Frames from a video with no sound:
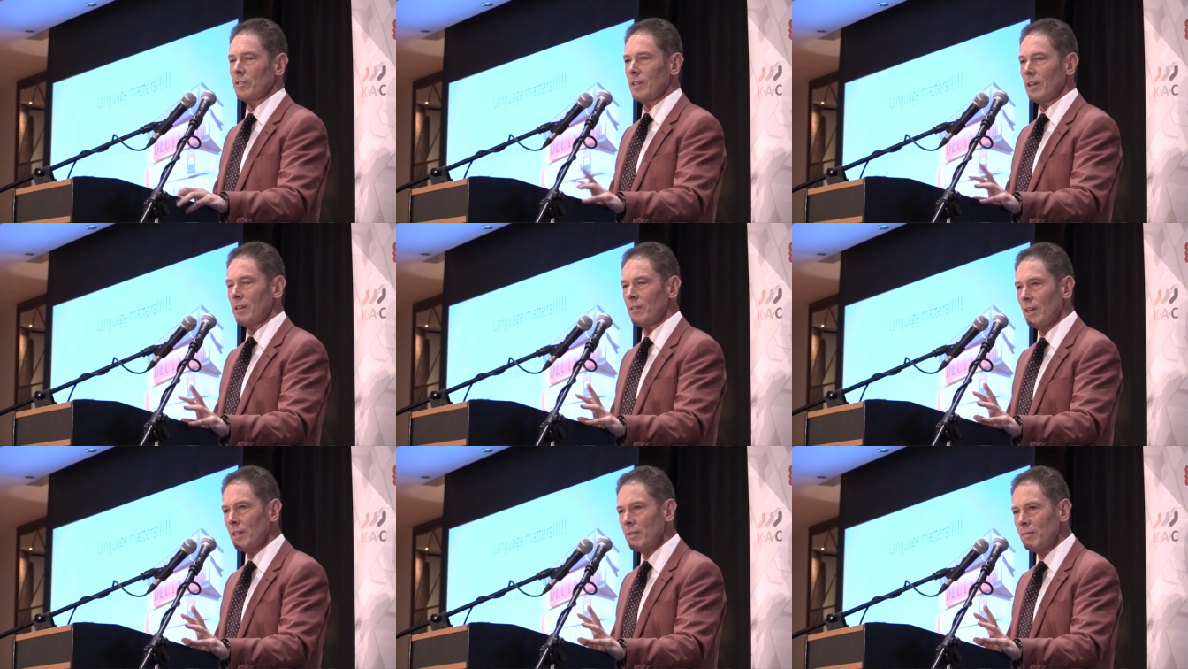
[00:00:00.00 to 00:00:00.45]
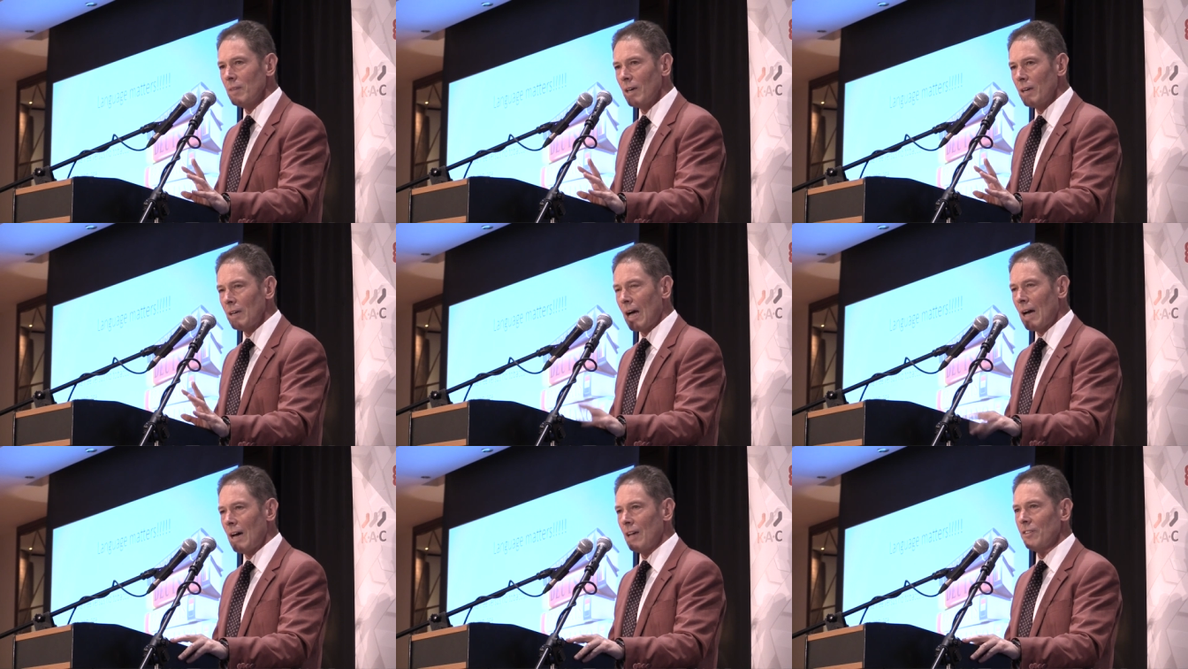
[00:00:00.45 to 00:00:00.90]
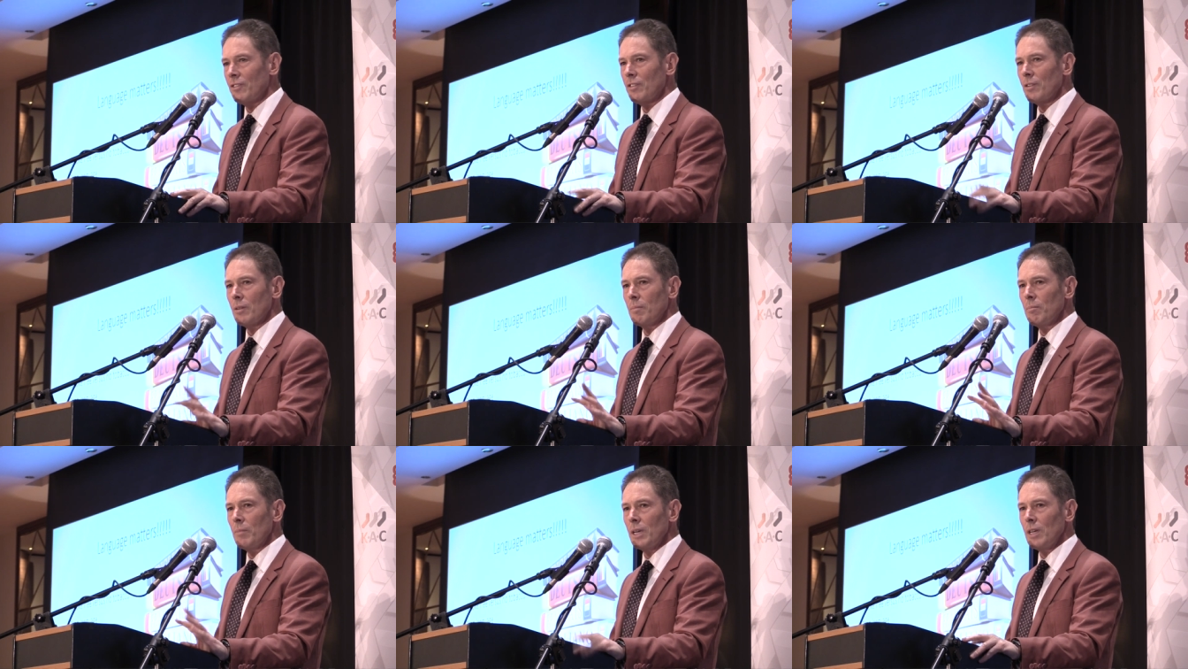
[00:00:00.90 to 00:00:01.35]
They, they, they
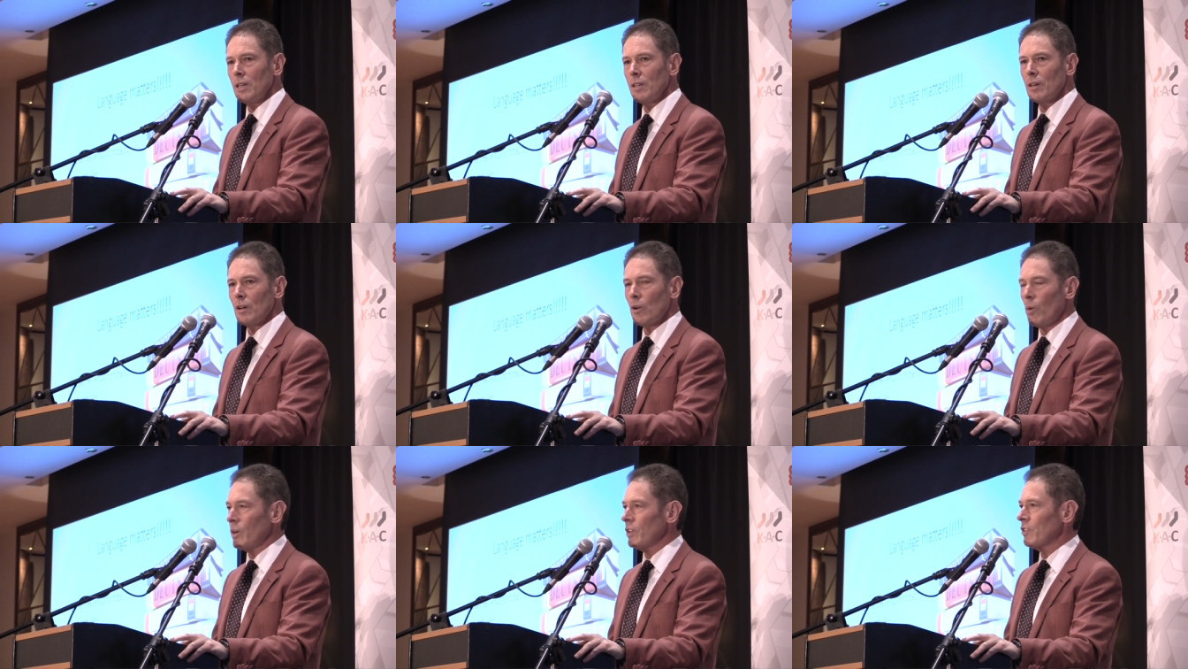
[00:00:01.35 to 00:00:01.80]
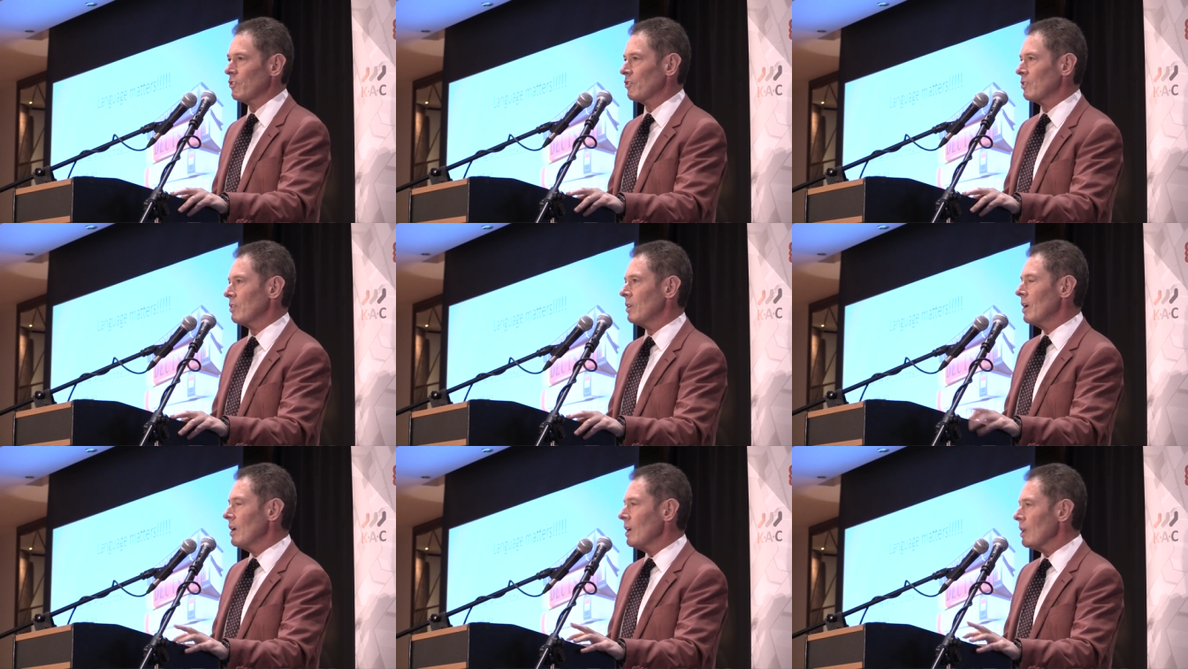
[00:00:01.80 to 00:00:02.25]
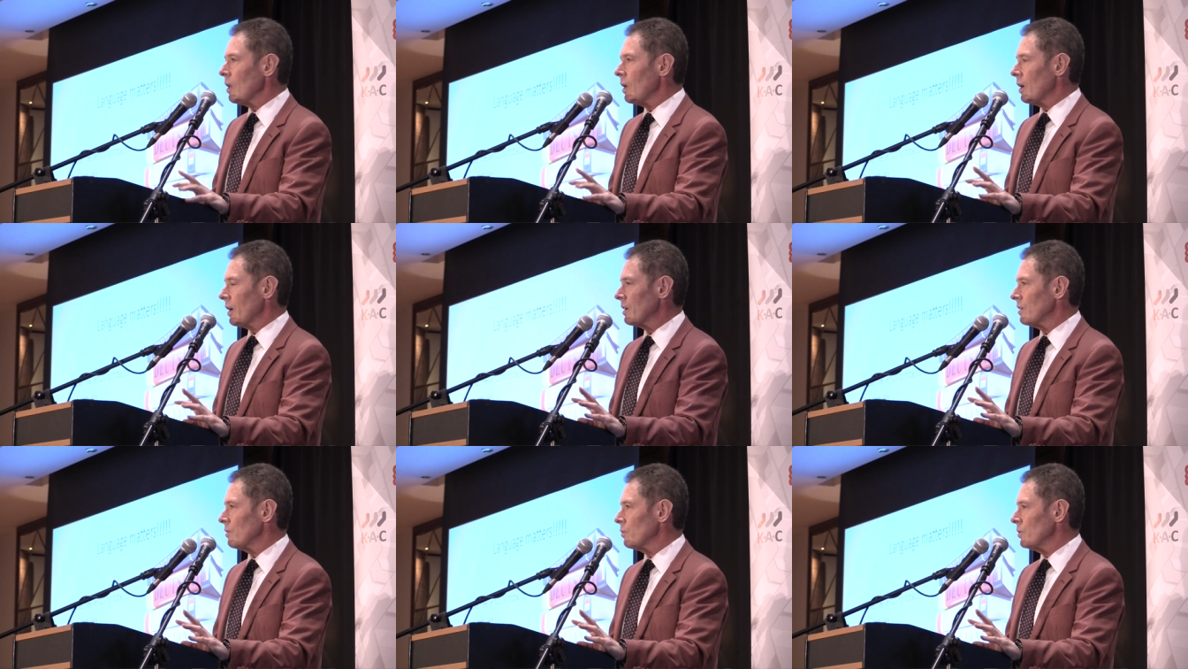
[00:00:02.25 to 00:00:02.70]
answered a media question
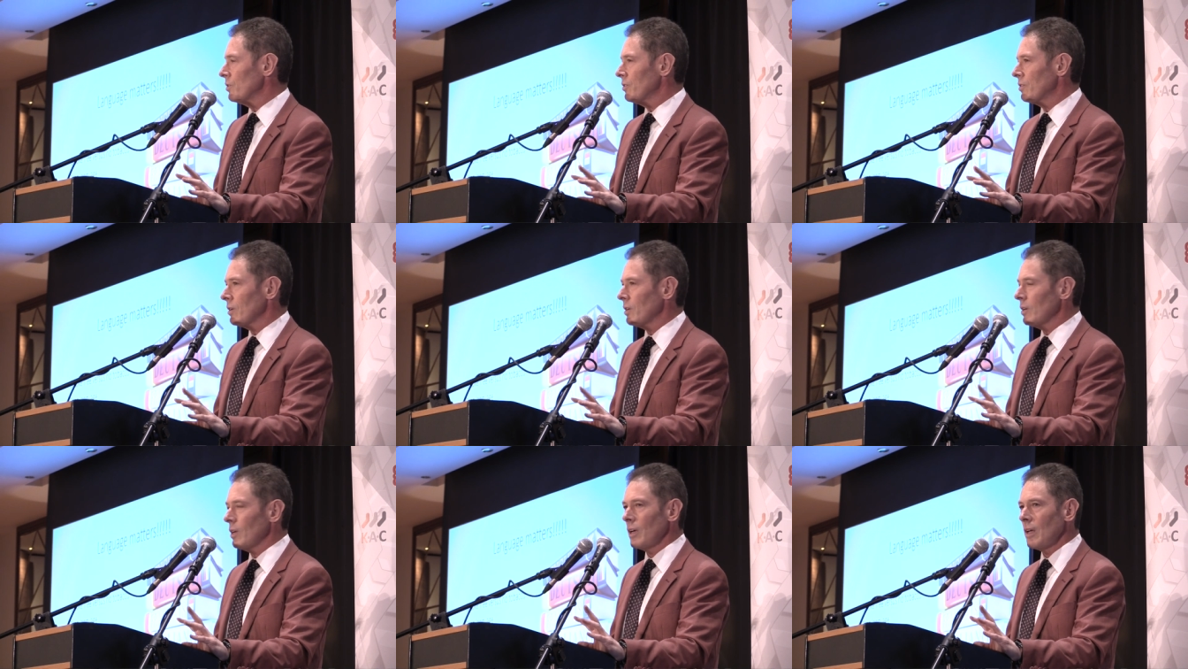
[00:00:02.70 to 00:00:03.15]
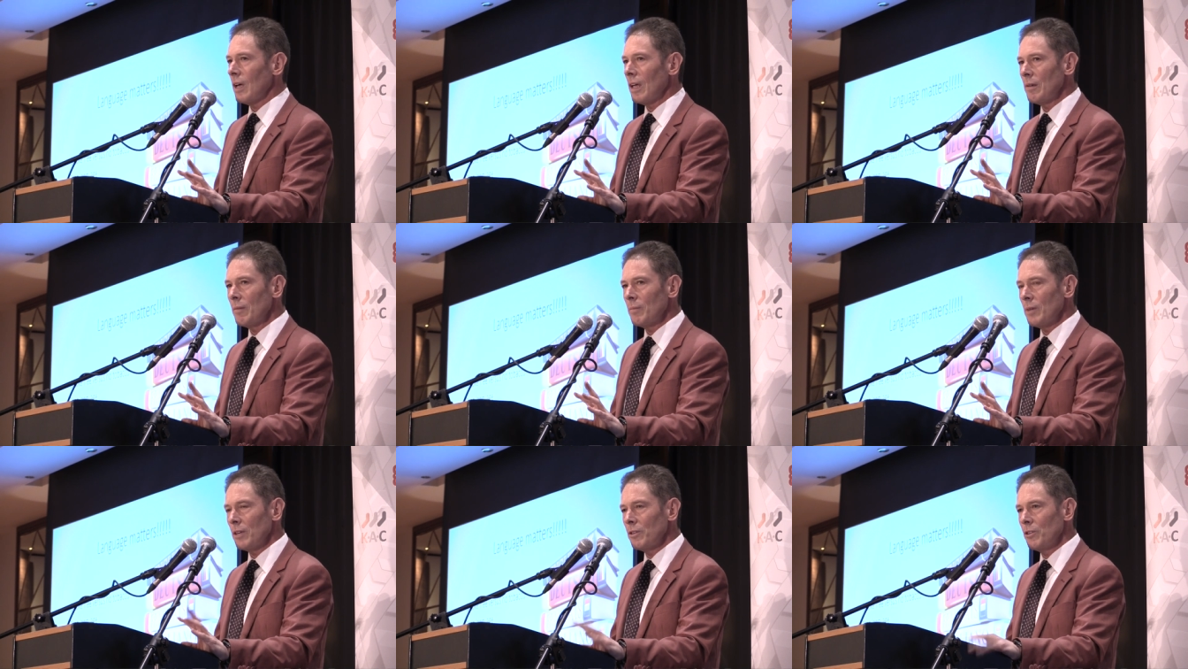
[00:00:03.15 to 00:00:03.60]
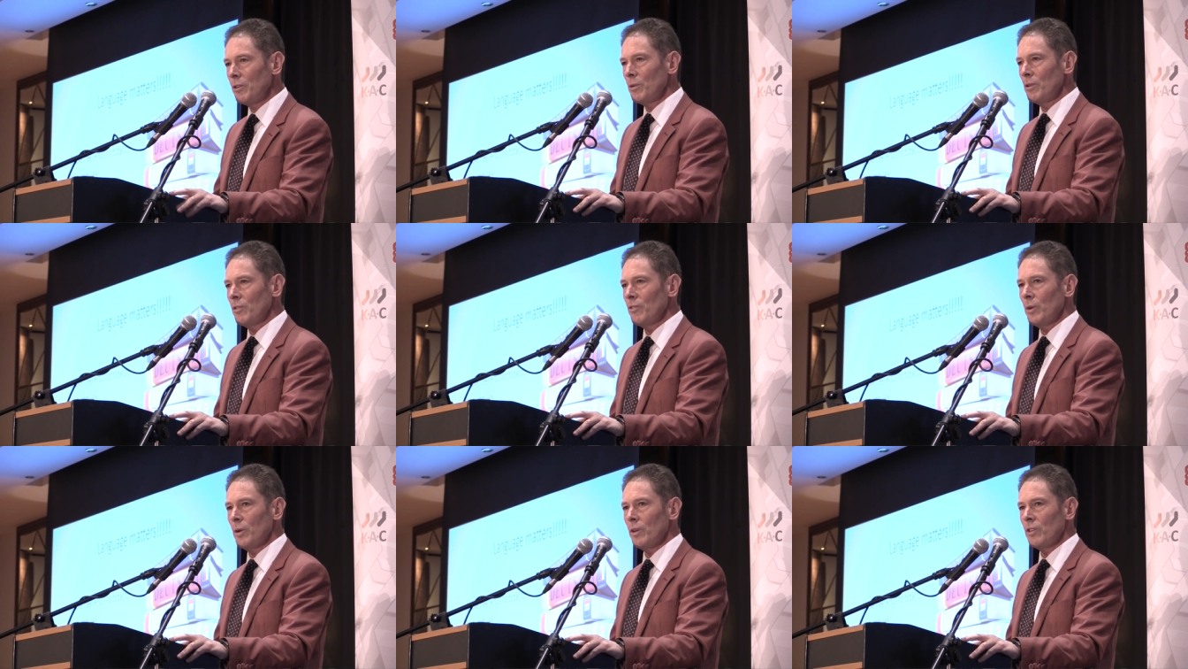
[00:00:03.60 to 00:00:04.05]
like it was a, a, a
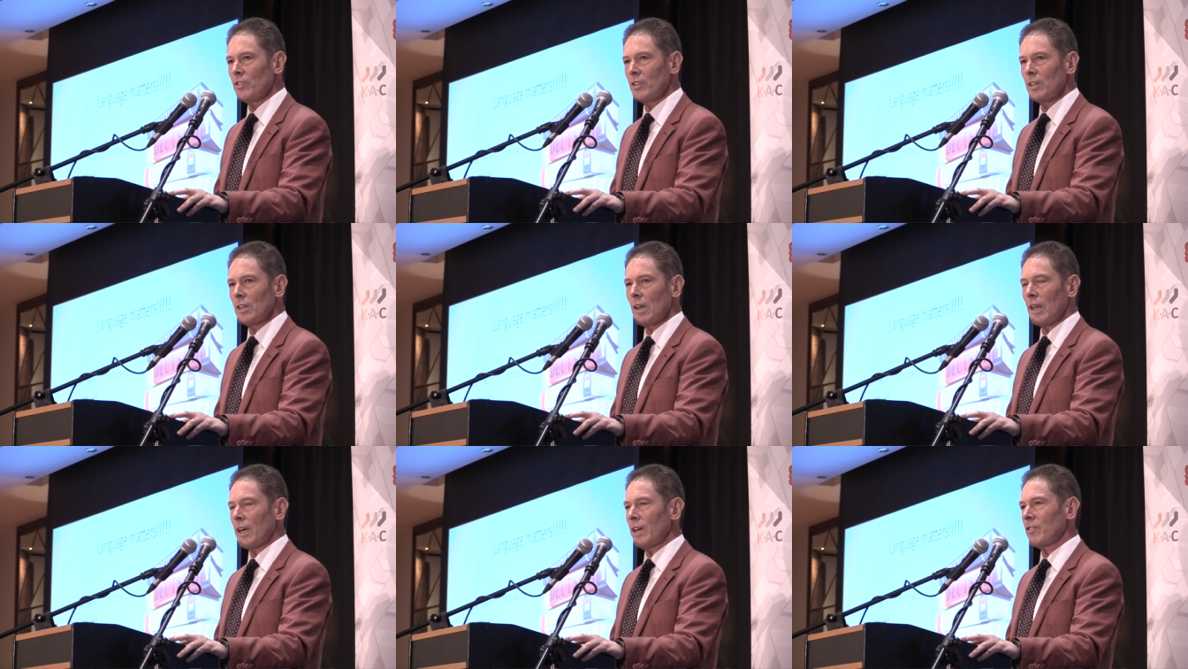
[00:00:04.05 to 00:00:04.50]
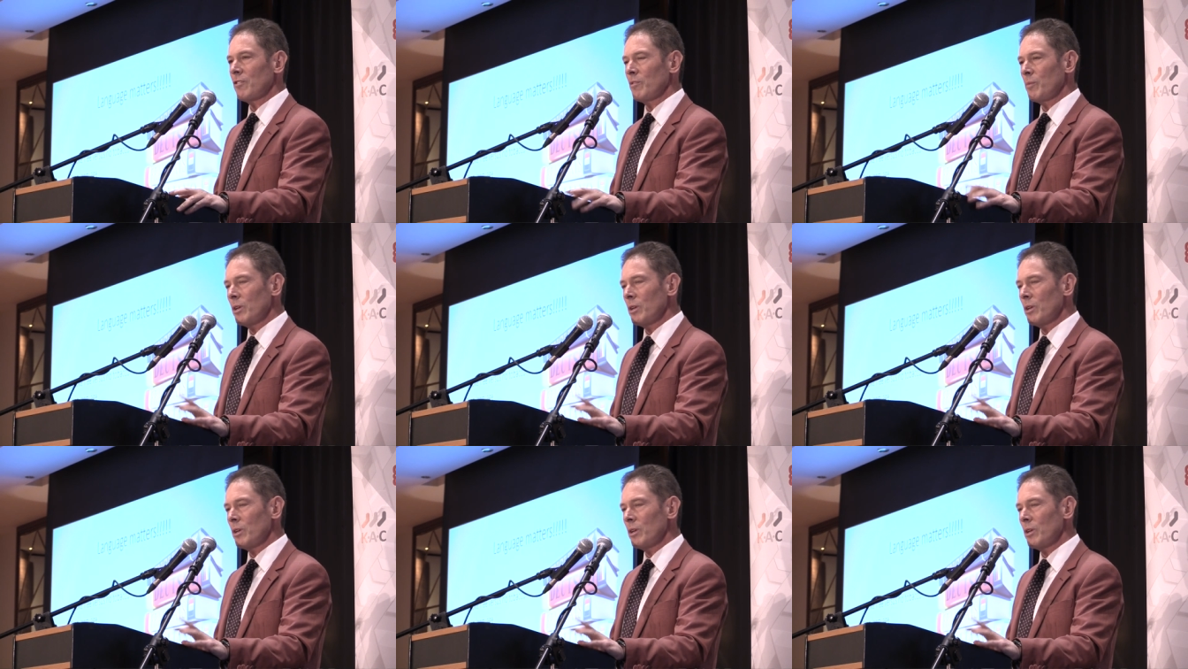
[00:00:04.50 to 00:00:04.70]
university lecture.